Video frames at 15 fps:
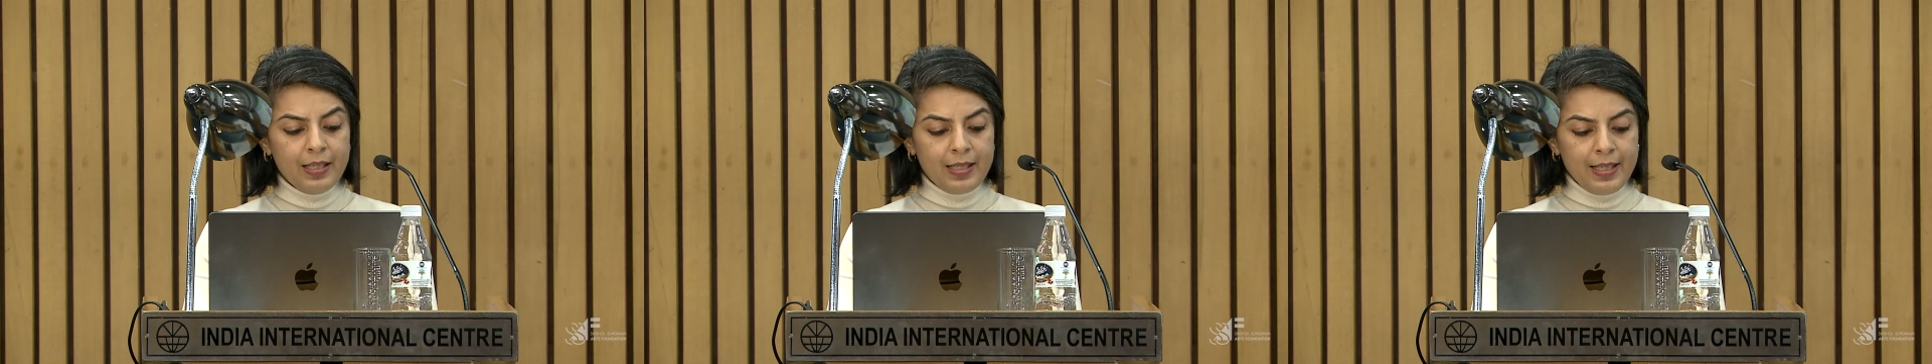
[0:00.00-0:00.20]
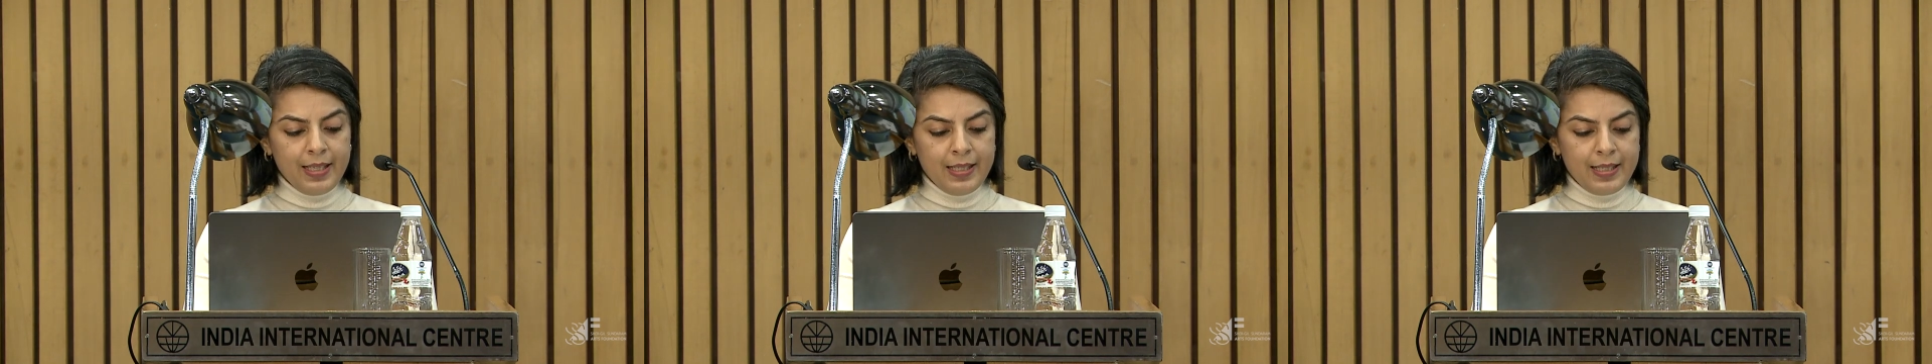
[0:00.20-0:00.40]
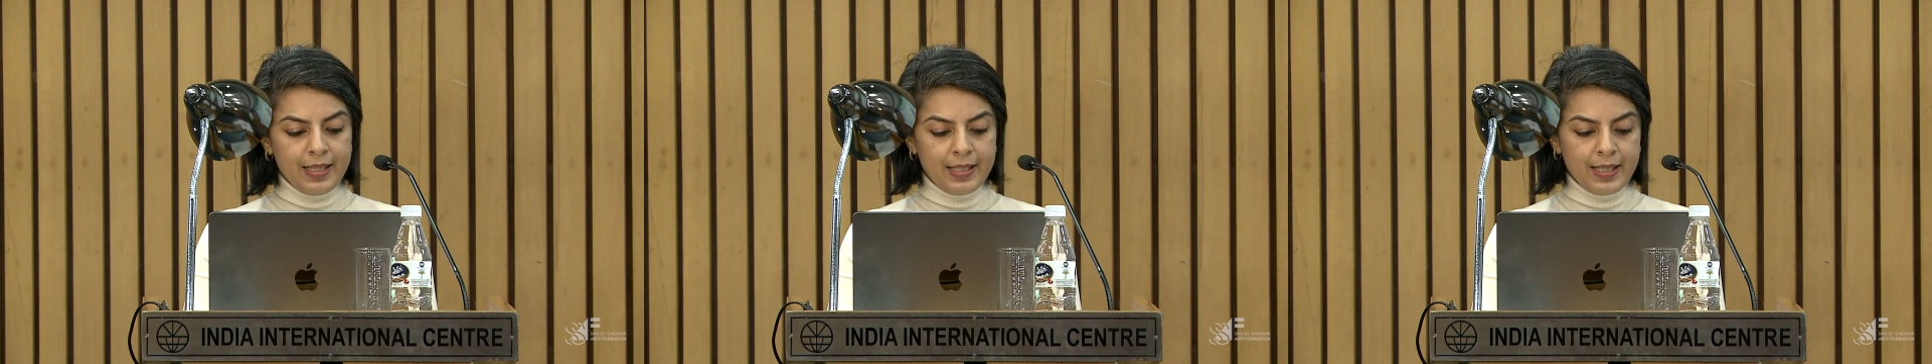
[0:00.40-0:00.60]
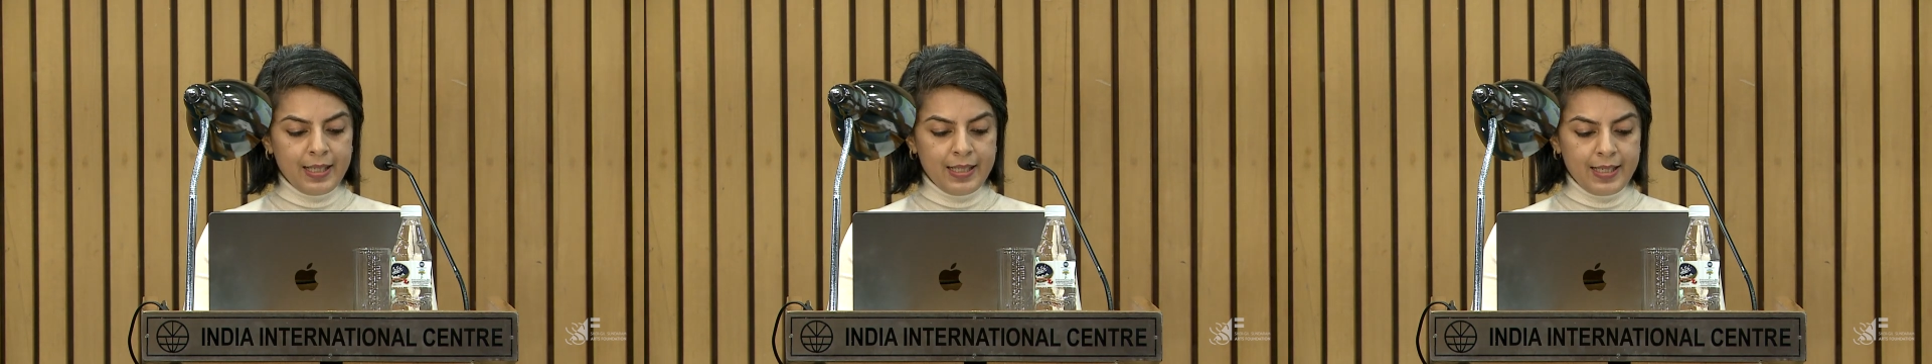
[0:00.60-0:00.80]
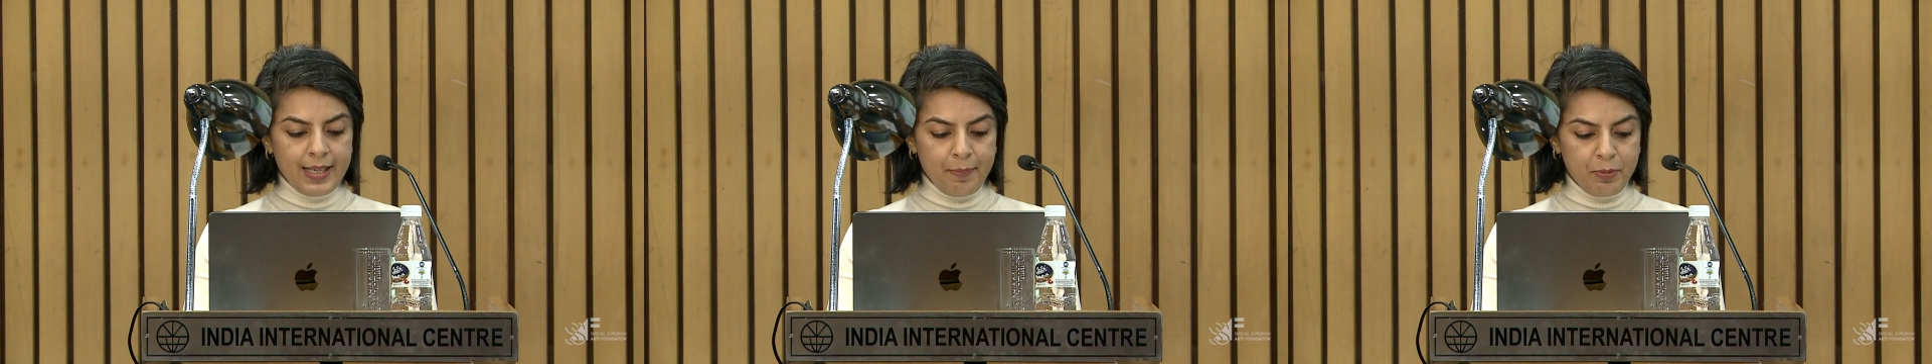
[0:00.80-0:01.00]
Since its
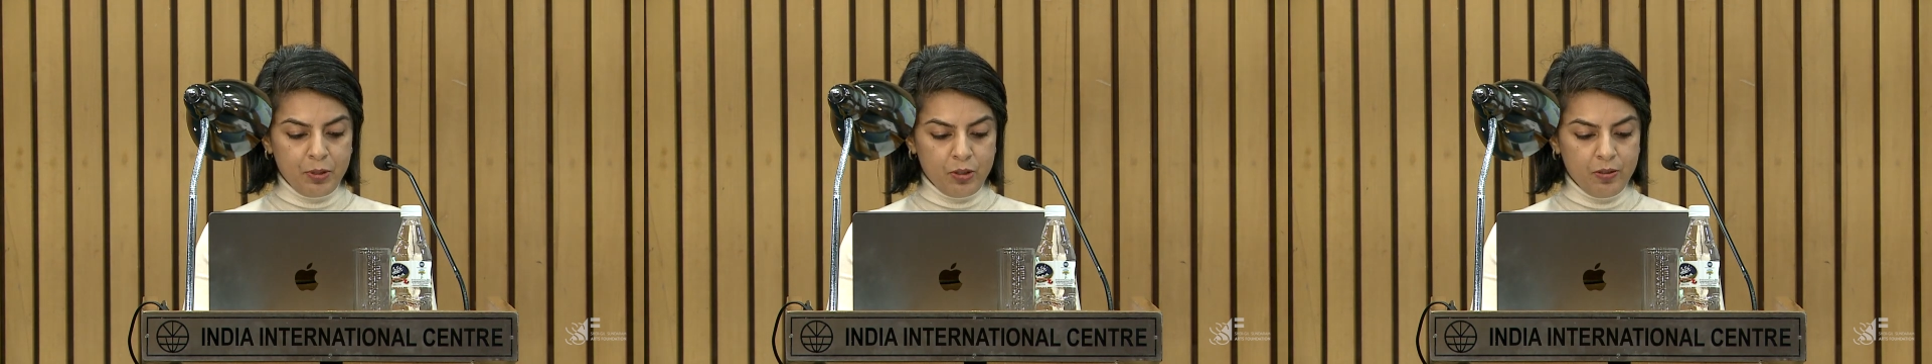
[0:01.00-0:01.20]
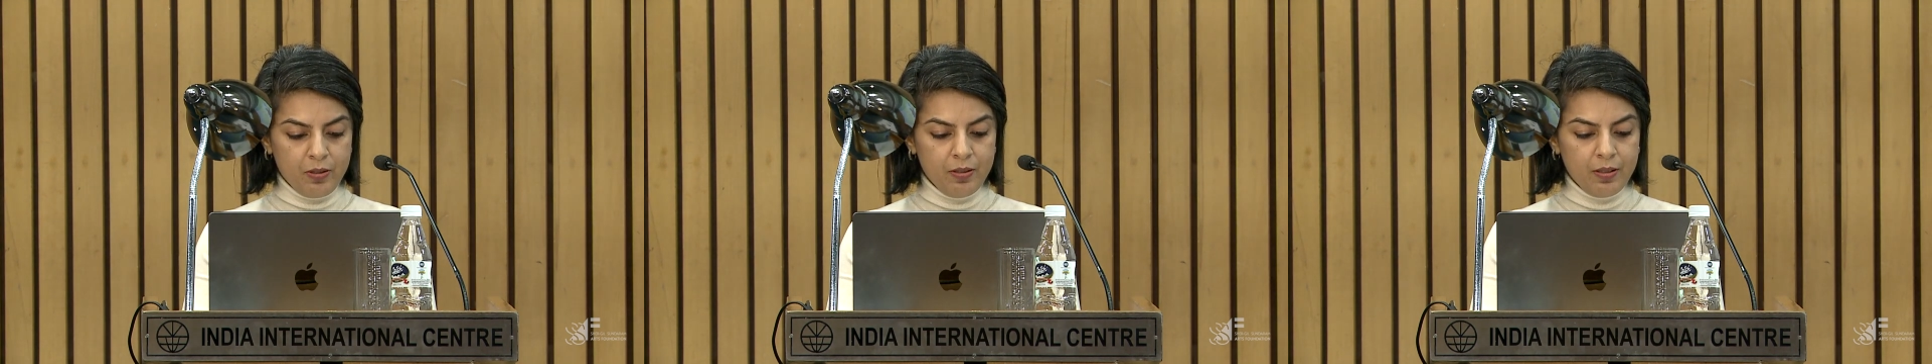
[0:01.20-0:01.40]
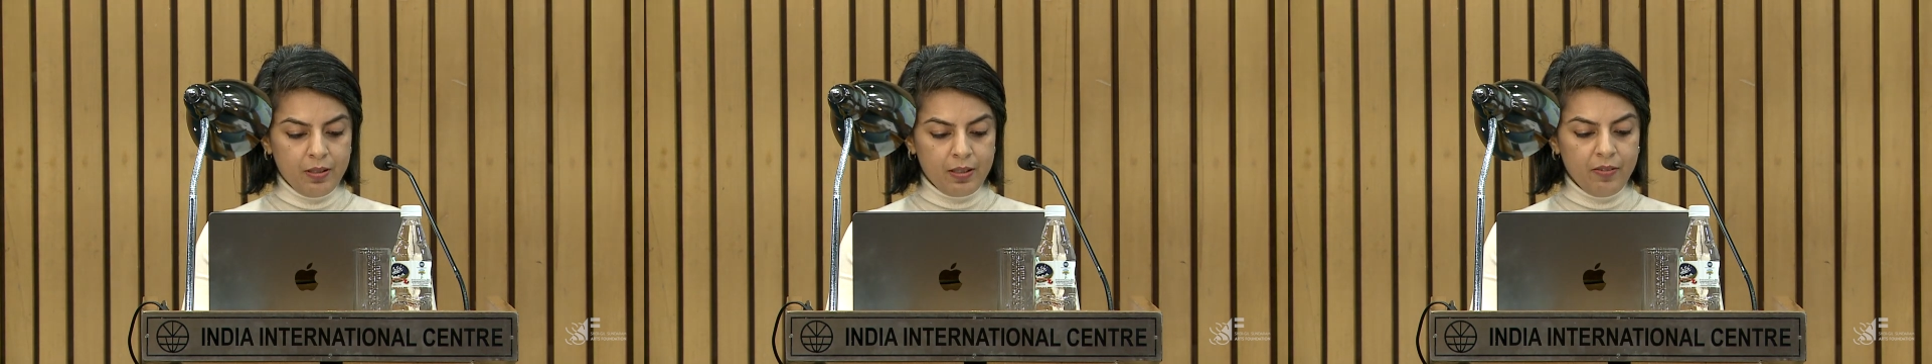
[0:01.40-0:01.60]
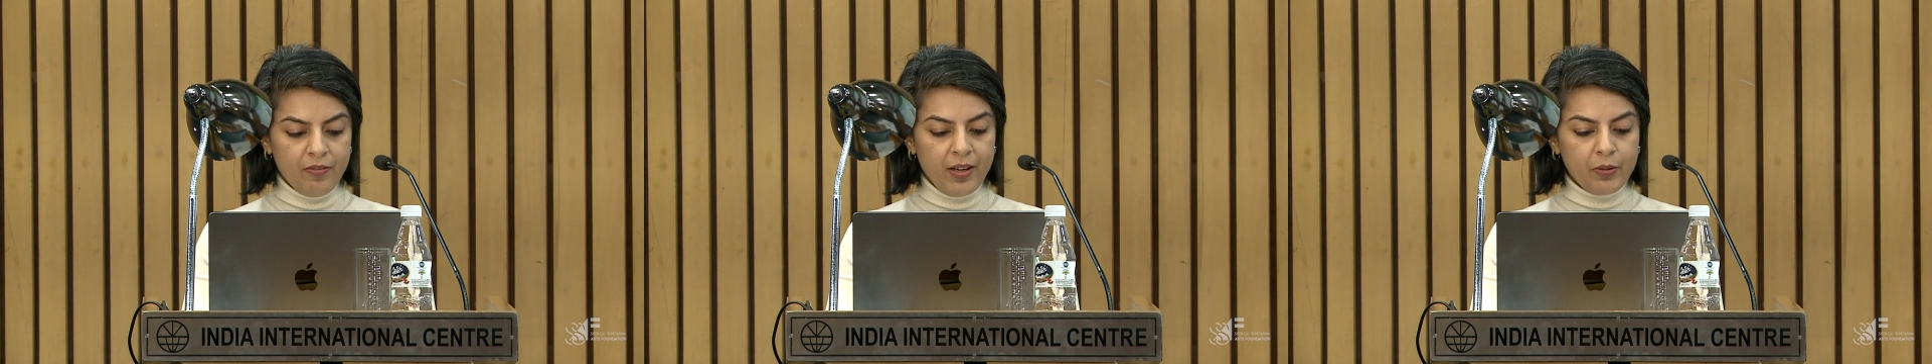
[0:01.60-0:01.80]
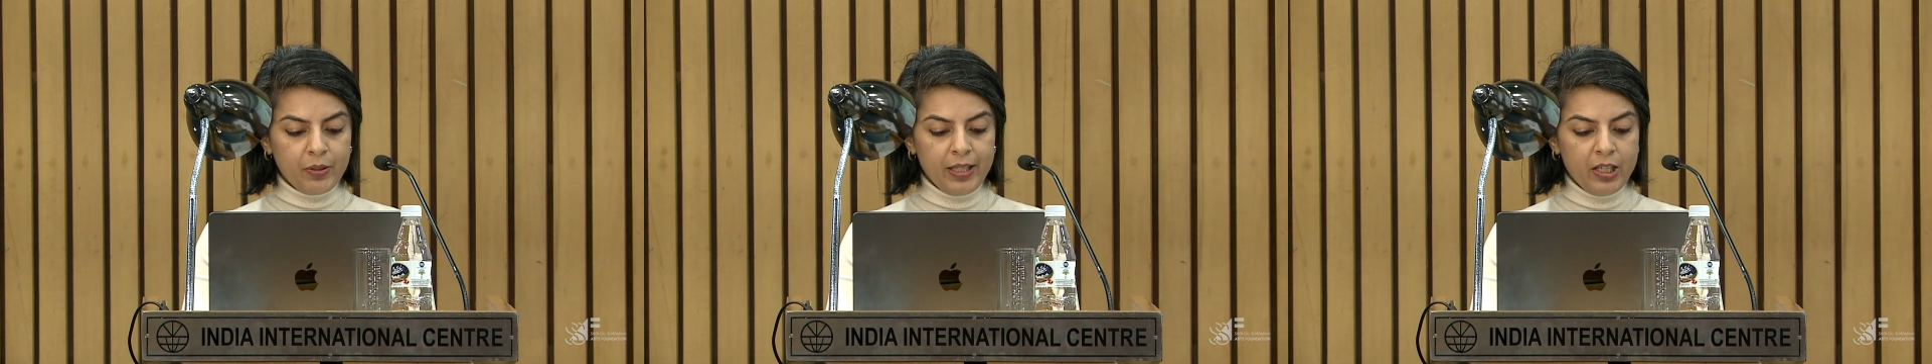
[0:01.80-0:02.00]
inception, the
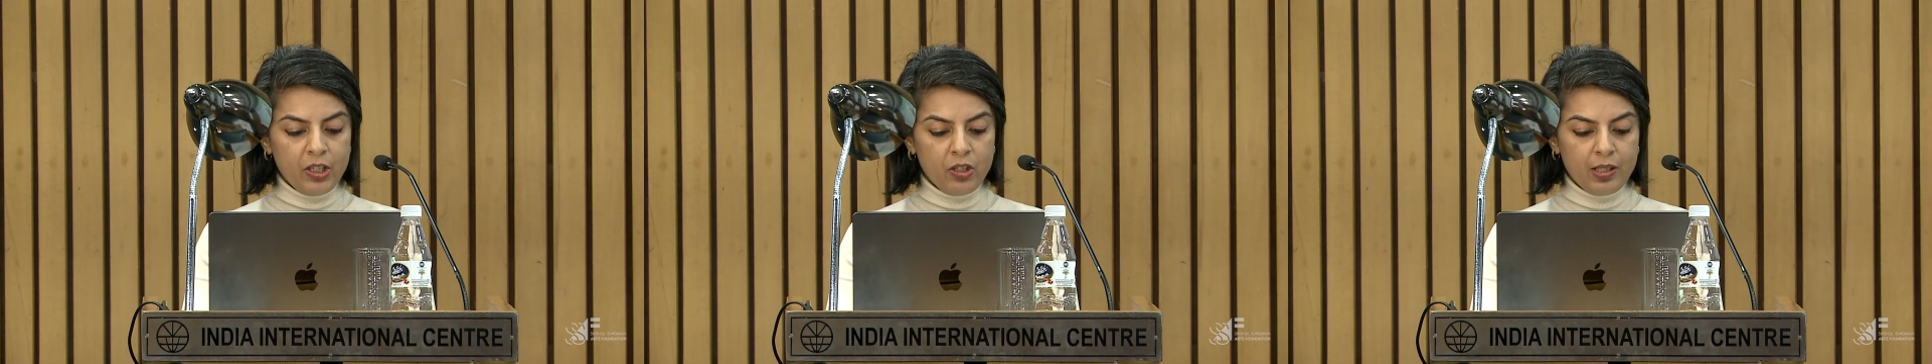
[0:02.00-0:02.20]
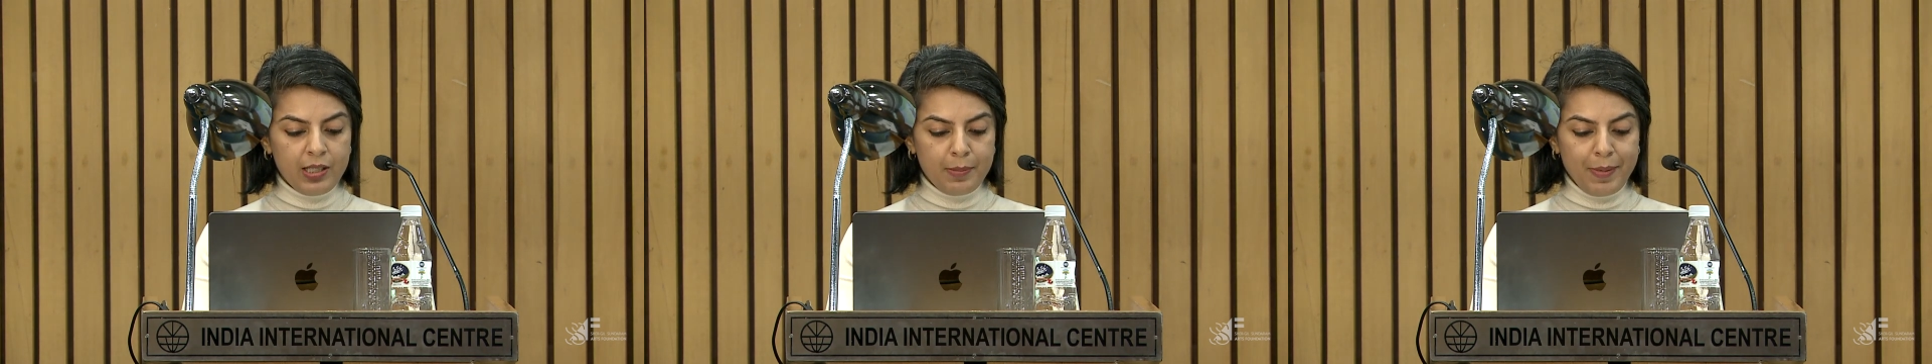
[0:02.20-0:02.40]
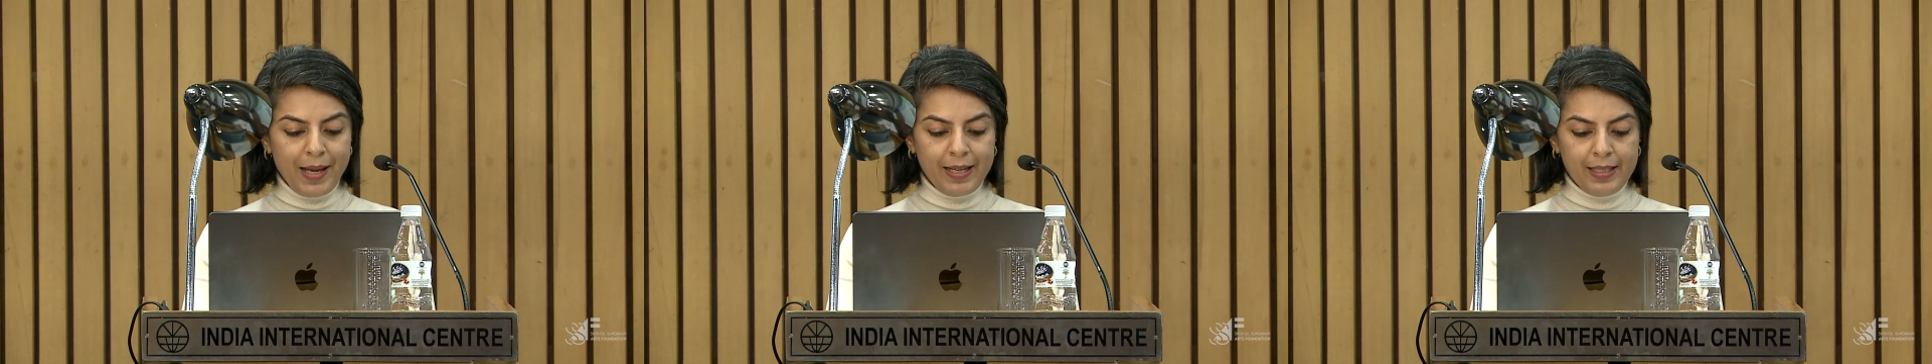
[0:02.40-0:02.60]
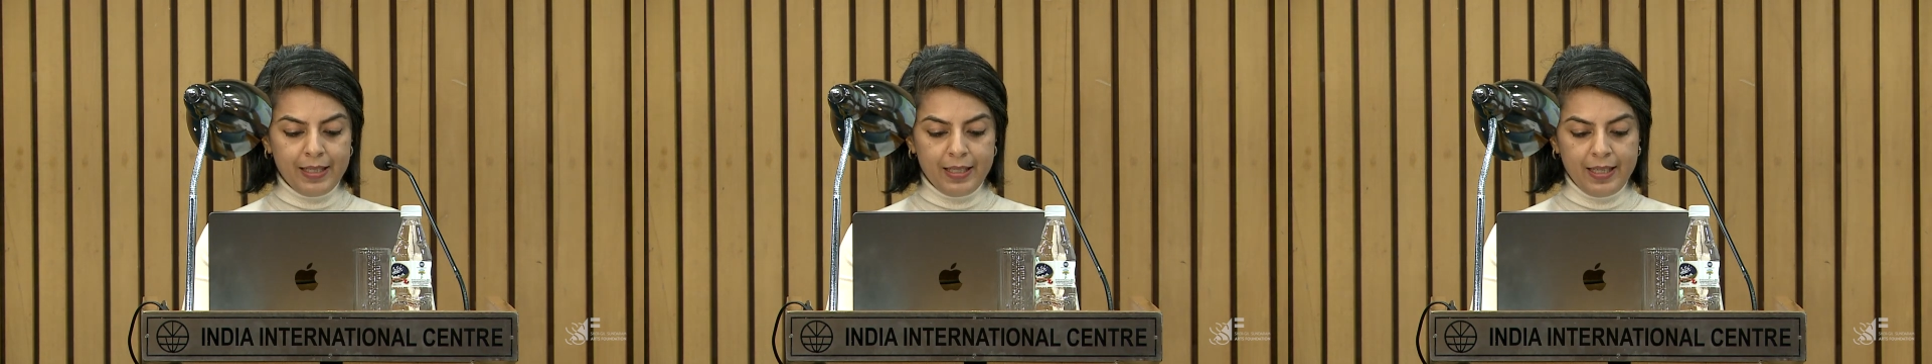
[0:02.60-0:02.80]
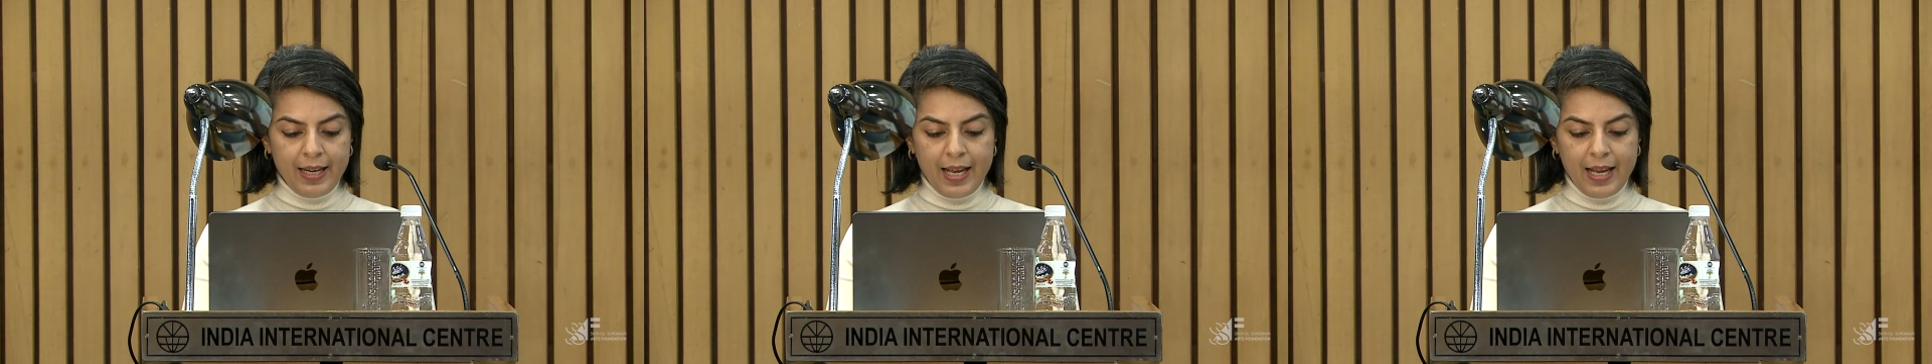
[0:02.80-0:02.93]
foundation's mandate